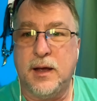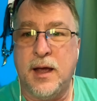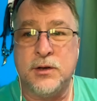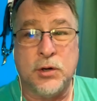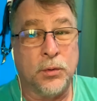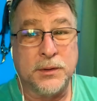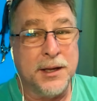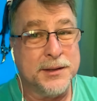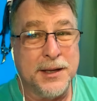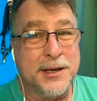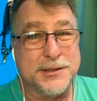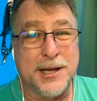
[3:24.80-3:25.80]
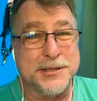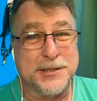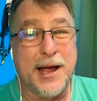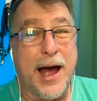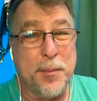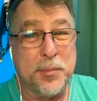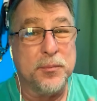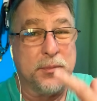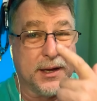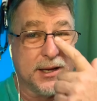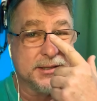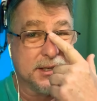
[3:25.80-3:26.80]
And don't think that it doesn't happen,
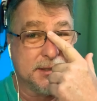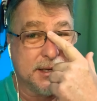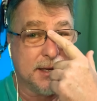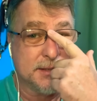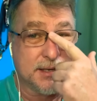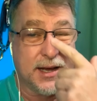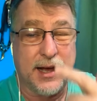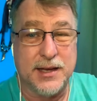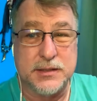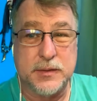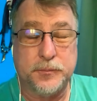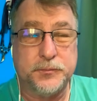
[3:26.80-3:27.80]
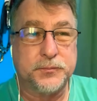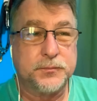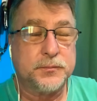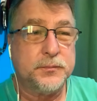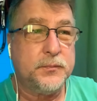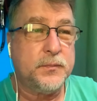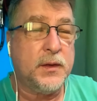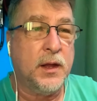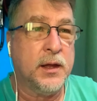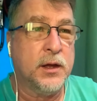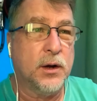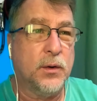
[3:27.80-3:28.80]
because it does, guys.
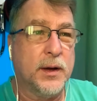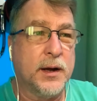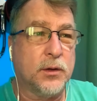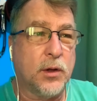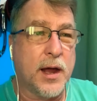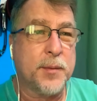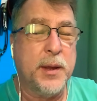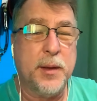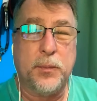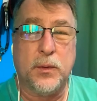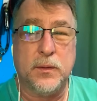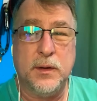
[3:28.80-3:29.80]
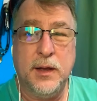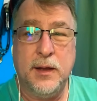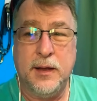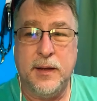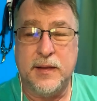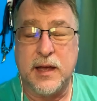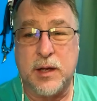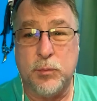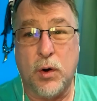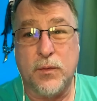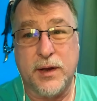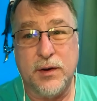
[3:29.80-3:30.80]
And a lot of people that
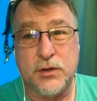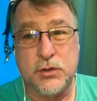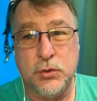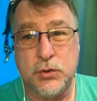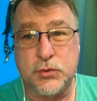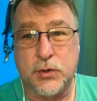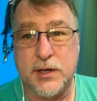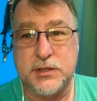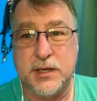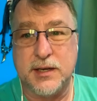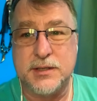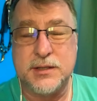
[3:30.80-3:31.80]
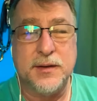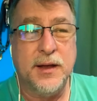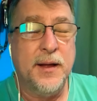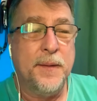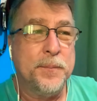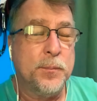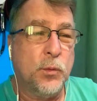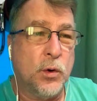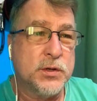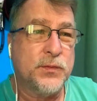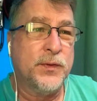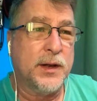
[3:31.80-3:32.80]
come over here are too trusting, because
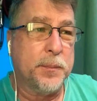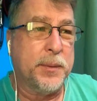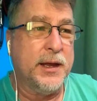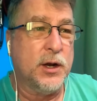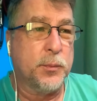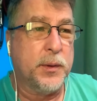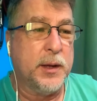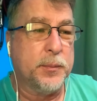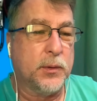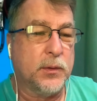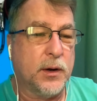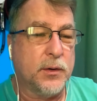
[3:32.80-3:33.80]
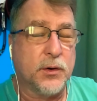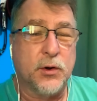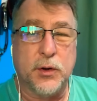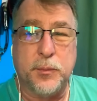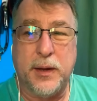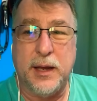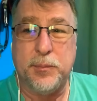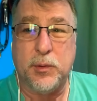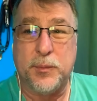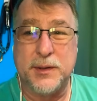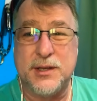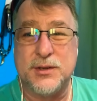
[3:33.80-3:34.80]
most Filipino people are good
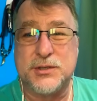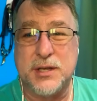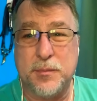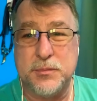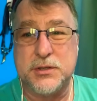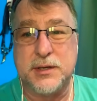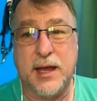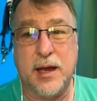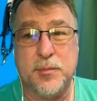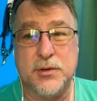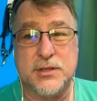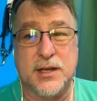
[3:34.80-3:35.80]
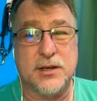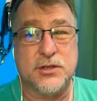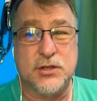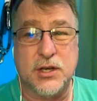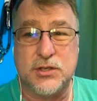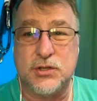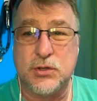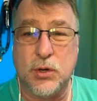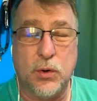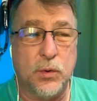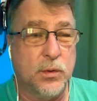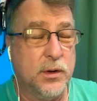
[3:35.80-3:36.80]
people, but there's some scammers that are just
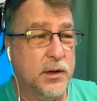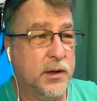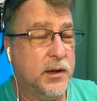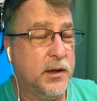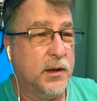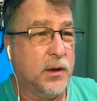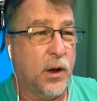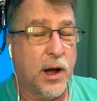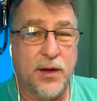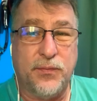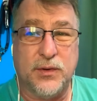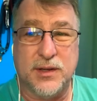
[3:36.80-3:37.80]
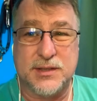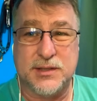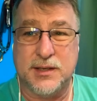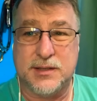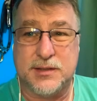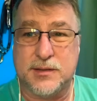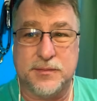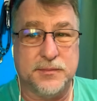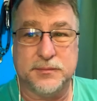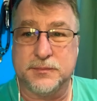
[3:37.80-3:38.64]
so awful. It's